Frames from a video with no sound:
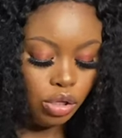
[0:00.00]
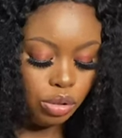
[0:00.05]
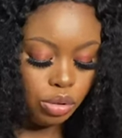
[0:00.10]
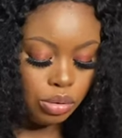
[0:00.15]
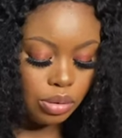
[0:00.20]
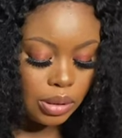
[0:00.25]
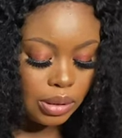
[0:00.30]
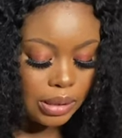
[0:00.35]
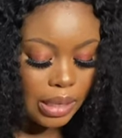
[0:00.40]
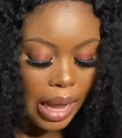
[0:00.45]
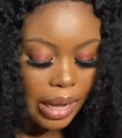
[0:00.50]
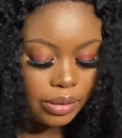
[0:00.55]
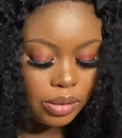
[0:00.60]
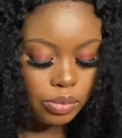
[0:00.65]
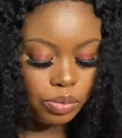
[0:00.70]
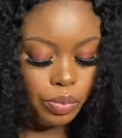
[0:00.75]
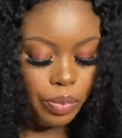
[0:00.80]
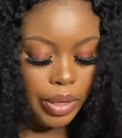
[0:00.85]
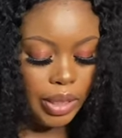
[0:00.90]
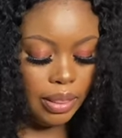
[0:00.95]
To
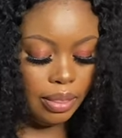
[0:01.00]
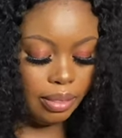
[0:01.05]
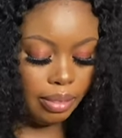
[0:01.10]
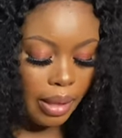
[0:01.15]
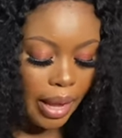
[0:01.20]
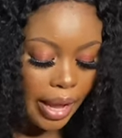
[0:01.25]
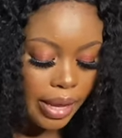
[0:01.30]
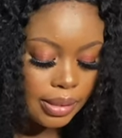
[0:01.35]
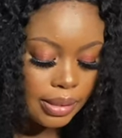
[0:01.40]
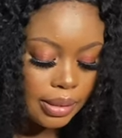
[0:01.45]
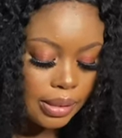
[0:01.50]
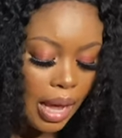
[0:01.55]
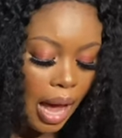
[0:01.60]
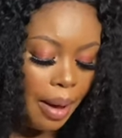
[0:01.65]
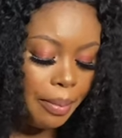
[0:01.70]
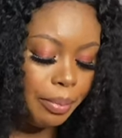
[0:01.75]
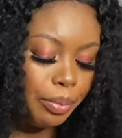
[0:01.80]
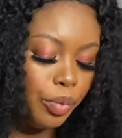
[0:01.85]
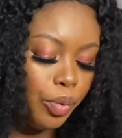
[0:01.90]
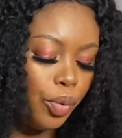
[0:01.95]
start with this,
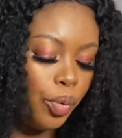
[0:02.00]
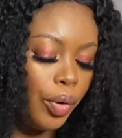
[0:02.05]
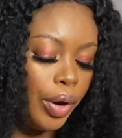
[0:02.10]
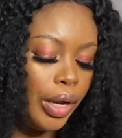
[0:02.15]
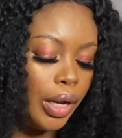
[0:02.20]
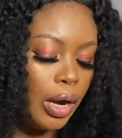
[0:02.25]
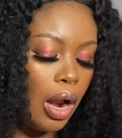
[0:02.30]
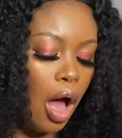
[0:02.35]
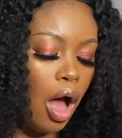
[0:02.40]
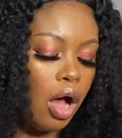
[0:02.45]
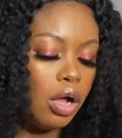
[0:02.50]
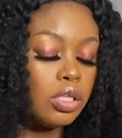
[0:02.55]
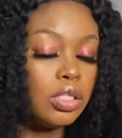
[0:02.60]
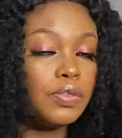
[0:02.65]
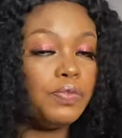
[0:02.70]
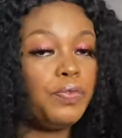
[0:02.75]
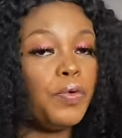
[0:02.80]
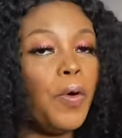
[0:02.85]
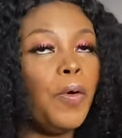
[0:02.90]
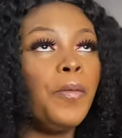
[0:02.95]
I'm going out
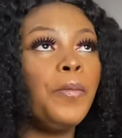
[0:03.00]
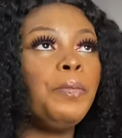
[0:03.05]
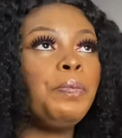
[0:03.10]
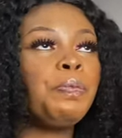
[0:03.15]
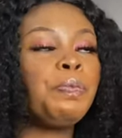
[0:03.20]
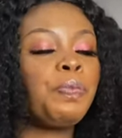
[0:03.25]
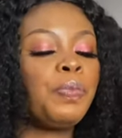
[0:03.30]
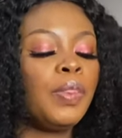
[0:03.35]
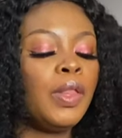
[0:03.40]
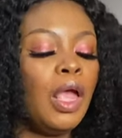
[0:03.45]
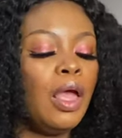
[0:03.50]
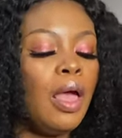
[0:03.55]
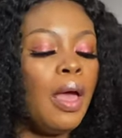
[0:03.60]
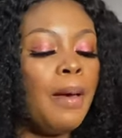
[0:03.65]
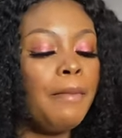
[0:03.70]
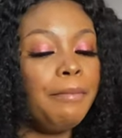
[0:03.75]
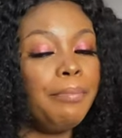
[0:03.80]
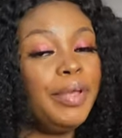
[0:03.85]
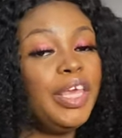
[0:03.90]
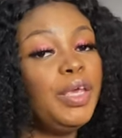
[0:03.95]
from
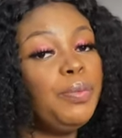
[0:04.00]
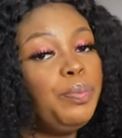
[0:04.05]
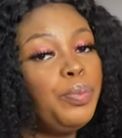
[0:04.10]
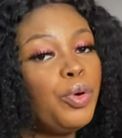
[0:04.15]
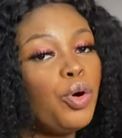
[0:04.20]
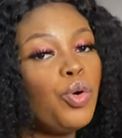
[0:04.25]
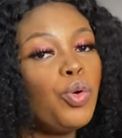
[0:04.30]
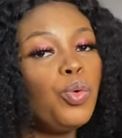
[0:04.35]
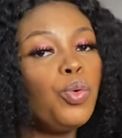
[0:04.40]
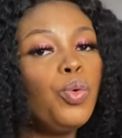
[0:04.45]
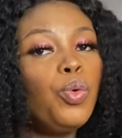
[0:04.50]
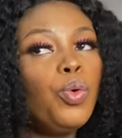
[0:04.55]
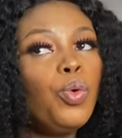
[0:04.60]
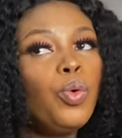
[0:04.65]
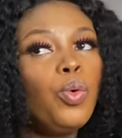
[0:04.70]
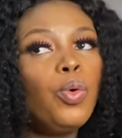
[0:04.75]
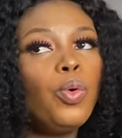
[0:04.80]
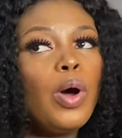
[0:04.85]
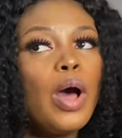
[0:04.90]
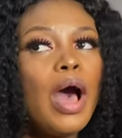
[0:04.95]
people
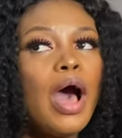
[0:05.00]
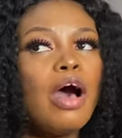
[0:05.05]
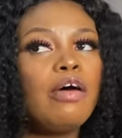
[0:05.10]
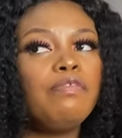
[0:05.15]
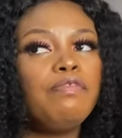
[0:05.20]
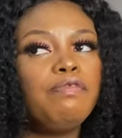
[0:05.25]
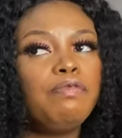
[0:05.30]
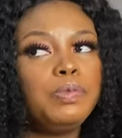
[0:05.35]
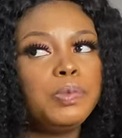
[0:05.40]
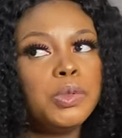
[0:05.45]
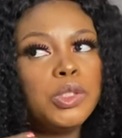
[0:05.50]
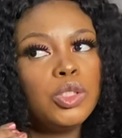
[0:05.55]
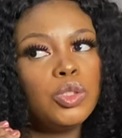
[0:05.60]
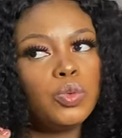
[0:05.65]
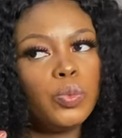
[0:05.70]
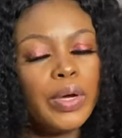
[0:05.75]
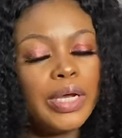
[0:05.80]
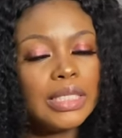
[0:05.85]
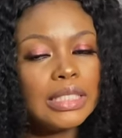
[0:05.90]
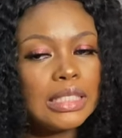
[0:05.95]
who have
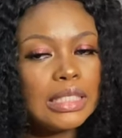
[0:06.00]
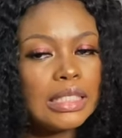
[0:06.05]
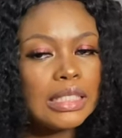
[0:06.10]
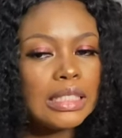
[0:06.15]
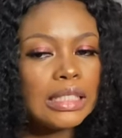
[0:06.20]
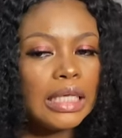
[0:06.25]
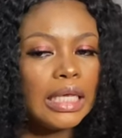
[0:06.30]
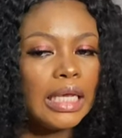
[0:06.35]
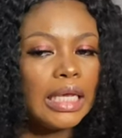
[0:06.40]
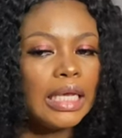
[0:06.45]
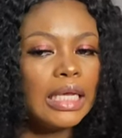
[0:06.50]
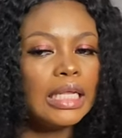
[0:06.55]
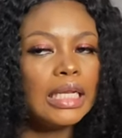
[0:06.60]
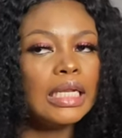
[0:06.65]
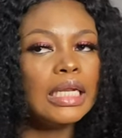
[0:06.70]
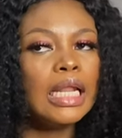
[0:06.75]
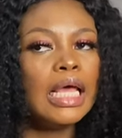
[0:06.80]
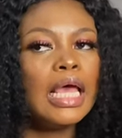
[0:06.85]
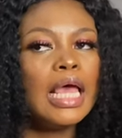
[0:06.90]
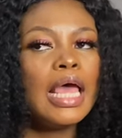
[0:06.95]
sweaty
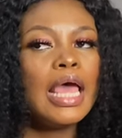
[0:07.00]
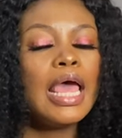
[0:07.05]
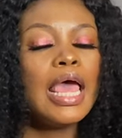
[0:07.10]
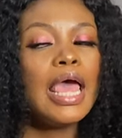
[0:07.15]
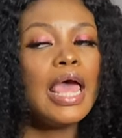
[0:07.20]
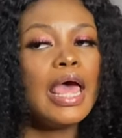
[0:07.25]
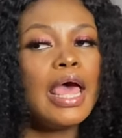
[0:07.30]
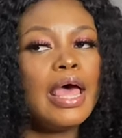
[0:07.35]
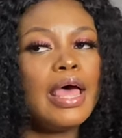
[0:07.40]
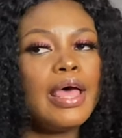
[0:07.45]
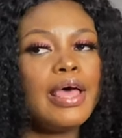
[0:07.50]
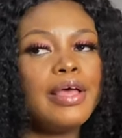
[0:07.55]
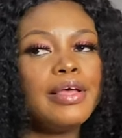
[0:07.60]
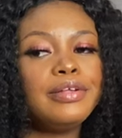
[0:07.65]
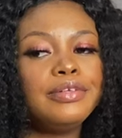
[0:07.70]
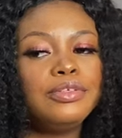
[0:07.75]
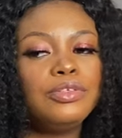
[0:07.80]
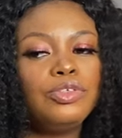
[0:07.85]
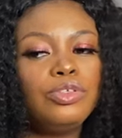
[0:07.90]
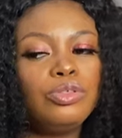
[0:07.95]
skin
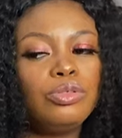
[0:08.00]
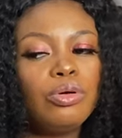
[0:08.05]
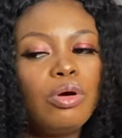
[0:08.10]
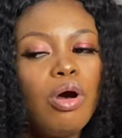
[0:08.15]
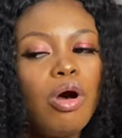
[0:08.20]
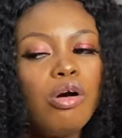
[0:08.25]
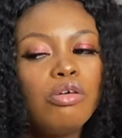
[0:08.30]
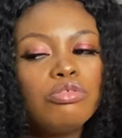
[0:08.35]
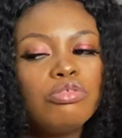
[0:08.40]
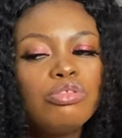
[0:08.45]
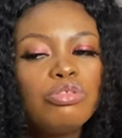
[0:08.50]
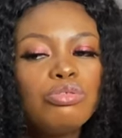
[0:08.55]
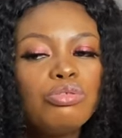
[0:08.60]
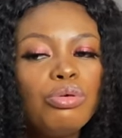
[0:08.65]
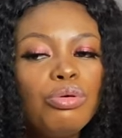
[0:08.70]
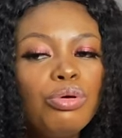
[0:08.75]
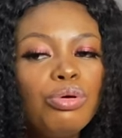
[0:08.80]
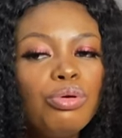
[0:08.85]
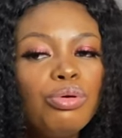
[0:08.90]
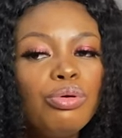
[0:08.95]
and
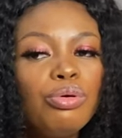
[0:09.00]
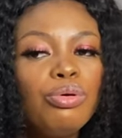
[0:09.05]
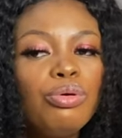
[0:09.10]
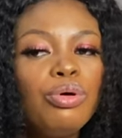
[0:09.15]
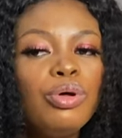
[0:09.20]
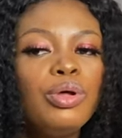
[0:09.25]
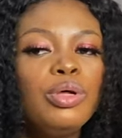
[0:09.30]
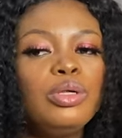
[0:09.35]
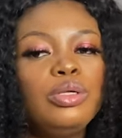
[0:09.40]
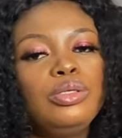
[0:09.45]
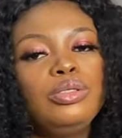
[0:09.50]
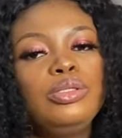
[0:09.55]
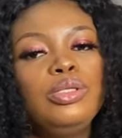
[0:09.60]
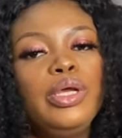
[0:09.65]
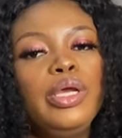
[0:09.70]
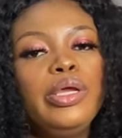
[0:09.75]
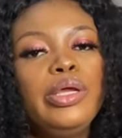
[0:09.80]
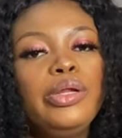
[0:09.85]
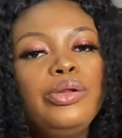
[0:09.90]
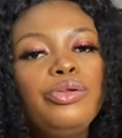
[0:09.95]
also
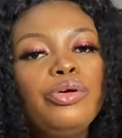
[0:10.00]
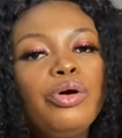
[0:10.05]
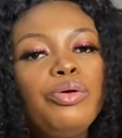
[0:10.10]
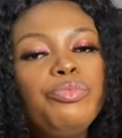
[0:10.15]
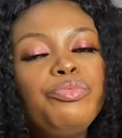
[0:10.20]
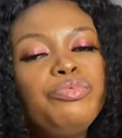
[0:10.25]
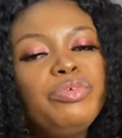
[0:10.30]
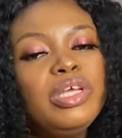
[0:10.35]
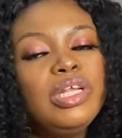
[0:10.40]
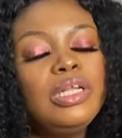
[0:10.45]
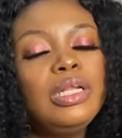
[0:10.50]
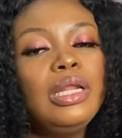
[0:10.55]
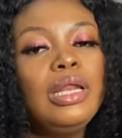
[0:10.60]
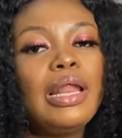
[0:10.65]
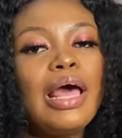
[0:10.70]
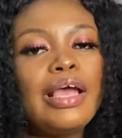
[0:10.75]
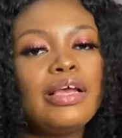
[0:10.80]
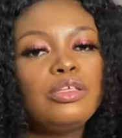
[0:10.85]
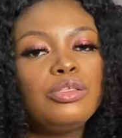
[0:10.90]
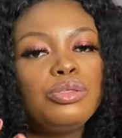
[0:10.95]
they don't really
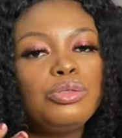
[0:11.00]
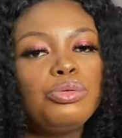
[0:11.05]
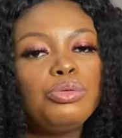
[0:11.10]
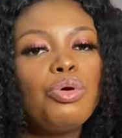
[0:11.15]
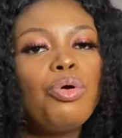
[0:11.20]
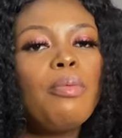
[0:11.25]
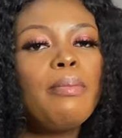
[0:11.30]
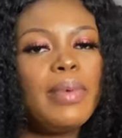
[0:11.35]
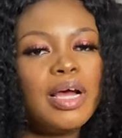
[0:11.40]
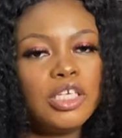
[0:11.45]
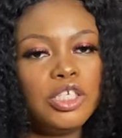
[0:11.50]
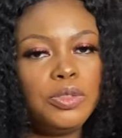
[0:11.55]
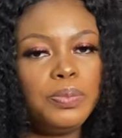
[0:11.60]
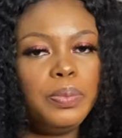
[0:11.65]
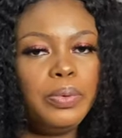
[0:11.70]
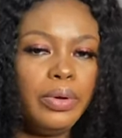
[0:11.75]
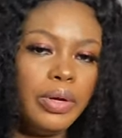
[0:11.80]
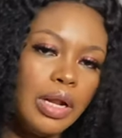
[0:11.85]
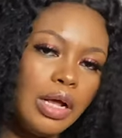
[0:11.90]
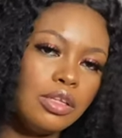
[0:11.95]
like so much
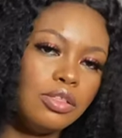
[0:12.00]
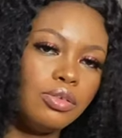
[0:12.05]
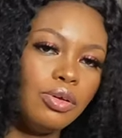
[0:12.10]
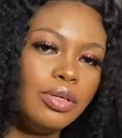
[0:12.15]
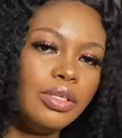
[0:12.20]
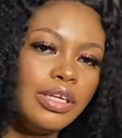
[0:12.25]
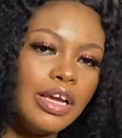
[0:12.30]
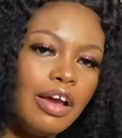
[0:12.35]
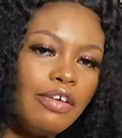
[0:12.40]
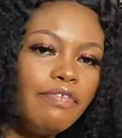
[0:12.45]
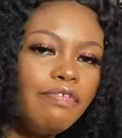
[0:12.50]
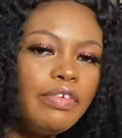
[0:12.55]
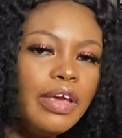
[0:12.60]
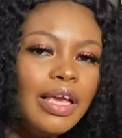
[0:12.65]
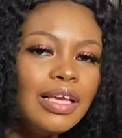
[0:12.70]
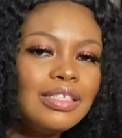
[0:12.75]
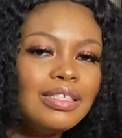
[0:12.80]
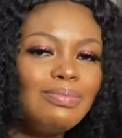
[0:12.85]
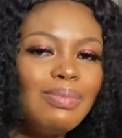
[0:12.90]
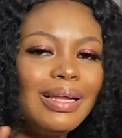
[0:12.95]
product on their
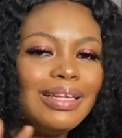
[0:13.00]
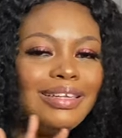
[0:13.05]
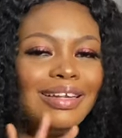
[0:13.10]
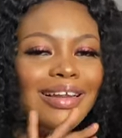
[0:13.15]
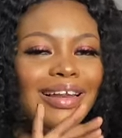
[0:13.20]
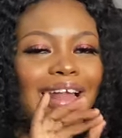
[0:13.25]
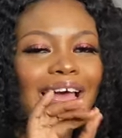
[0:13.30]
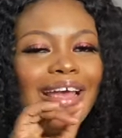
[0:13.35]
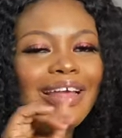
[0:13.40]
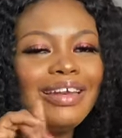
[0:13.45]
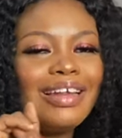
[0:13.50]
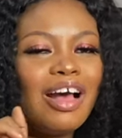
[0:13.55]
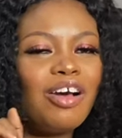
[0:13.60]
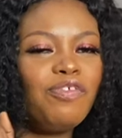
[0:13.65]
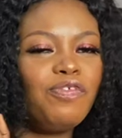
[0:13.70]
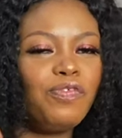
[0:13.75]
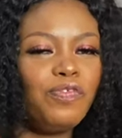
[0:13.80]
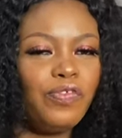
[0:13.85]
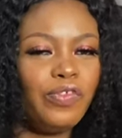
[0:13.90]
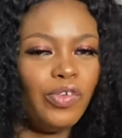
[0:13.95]
face, but they like
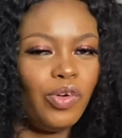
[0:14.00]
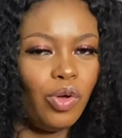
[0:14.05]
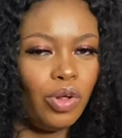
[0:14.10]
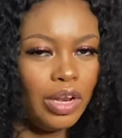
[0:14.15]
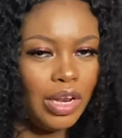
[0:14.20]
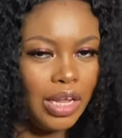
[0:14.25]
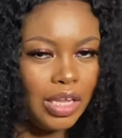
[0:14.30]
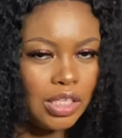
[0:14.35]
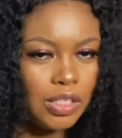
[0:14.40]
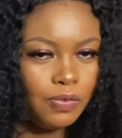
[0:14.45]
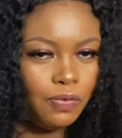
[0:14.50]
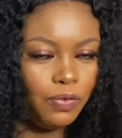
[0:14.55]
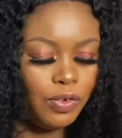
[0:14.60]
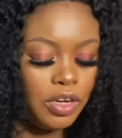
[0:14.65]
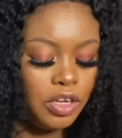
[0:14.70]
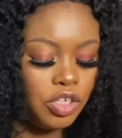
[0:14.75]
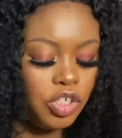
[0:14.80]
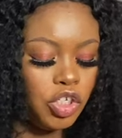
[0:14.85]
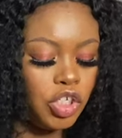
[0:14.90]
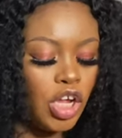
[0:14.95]
that flawless
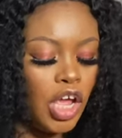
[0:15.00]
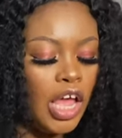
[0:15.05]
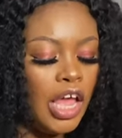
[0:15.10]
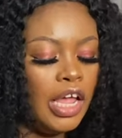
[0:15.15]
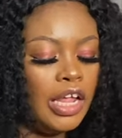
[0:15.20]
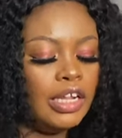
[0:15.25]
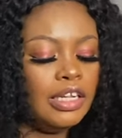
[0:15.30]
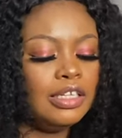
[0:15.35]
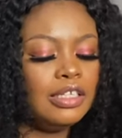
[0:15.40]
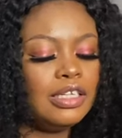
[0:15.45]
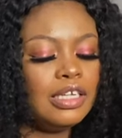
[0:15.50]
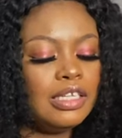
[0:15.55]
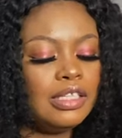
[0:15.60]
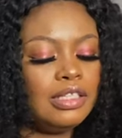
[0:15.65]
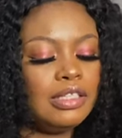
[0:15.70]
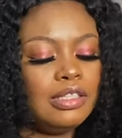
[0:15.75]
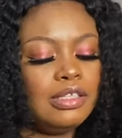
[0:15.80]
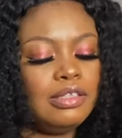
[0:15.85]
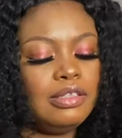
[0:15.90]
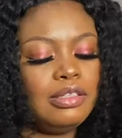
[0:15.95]
finish.
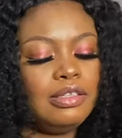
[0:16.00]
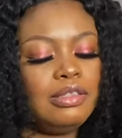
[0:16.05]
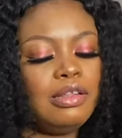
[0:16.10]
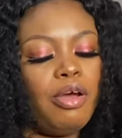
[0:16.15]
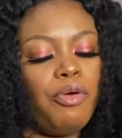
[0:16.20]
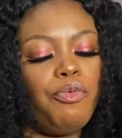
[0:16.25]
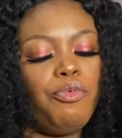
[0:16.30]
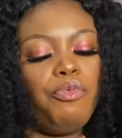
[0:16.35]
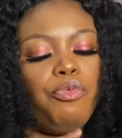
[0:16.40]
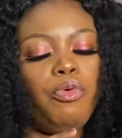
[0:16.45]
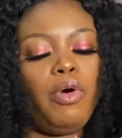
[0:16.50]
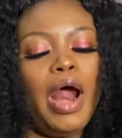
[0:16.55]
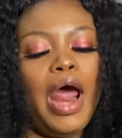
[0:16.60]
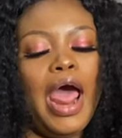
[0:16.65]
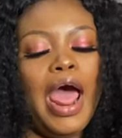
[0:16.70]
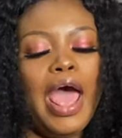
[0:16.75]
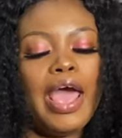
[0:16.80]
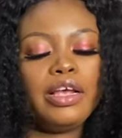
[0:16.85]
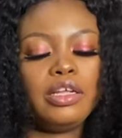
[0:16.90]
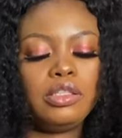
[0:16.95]
This is the
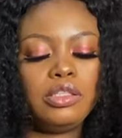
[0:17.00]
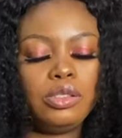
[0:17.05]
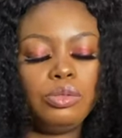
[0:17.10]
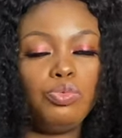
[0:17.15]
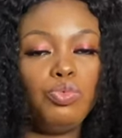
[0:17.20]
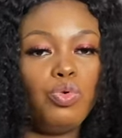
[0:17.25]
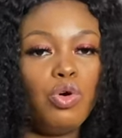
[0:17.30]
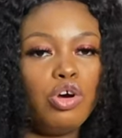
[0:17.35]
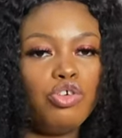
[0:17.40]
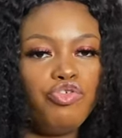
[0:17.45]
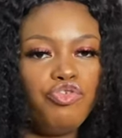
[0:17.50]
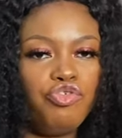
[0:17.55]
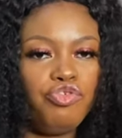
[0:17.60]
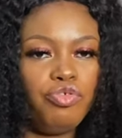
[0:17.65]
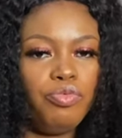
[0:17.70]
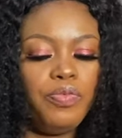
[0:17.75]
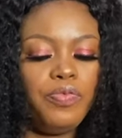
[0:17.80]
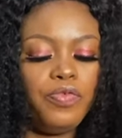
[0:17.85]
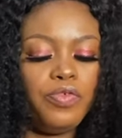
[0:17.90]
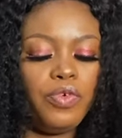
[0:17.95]
right
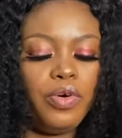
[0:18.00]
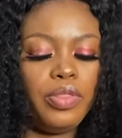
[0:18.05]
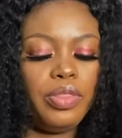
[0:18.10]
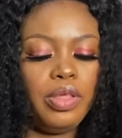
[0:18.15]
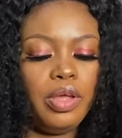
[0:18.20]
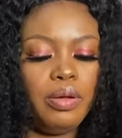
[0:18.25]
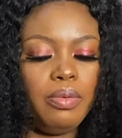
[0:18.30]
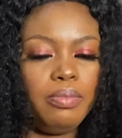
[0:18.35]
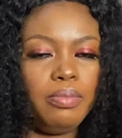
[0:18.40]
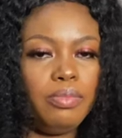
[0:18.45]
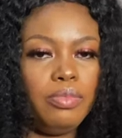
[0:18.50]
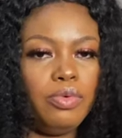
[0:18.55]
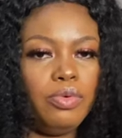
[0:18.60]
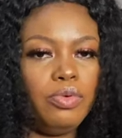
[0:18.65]
wardrobe for them.